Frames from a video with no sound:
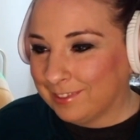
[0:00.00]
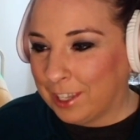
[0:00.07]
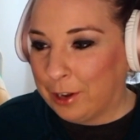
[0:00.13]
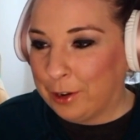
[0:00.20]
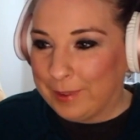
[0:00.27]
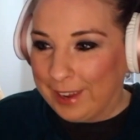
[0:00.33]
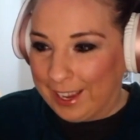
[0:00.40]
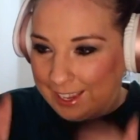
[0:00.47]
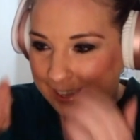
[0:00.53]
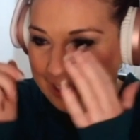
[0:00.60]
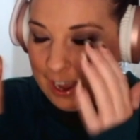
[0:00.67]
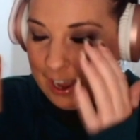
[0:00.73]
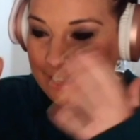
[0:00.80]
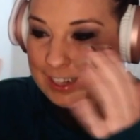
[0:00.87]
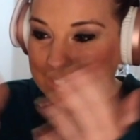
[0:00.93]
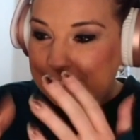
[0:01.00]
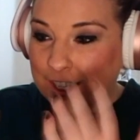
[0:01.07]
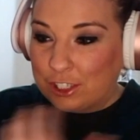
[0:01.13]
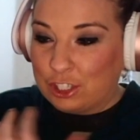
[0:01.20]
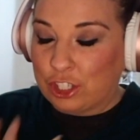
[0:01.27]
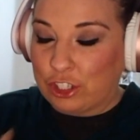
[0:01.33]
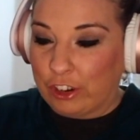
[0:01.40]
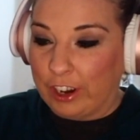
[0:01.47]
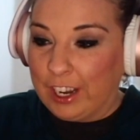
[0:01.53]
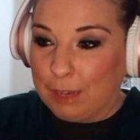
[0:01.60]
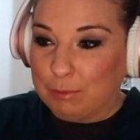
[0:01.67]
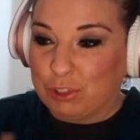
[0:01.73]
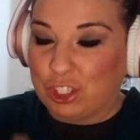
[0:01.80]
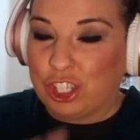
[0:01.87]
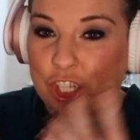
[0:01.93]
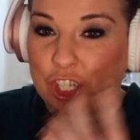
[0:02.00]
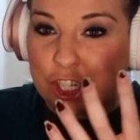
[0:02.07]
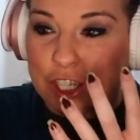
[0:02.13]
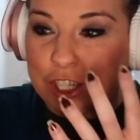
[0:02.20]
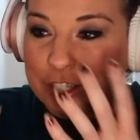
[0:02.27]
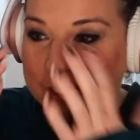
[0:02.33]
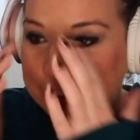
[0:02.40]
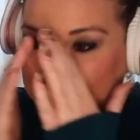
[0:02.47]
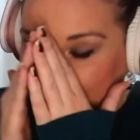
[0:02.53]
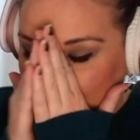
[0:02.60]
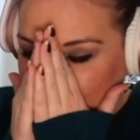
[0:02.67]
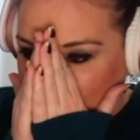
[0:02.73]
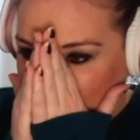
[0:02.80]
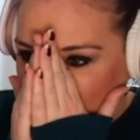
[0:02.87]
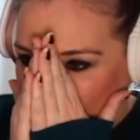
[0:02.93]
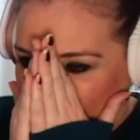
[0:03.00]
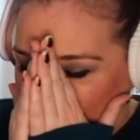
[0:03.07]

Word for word: Oh my god. I just got straight up chills. Oh my